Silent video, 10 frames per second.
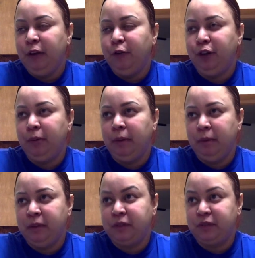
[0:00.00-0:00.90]
one of my
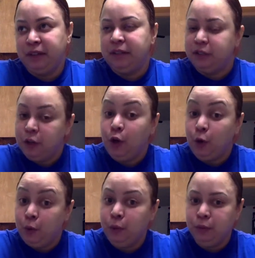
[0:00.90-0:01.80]
best friends
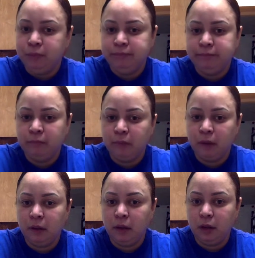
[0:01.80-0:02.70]
who
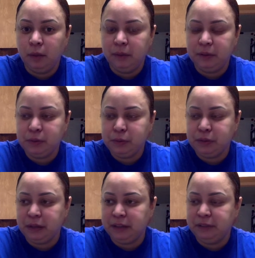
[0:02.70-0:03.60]
committed
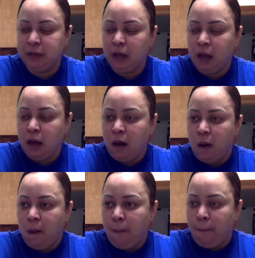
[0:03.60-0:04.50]
suicide.
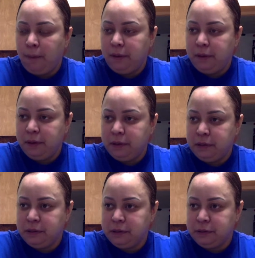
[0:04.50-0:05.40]
And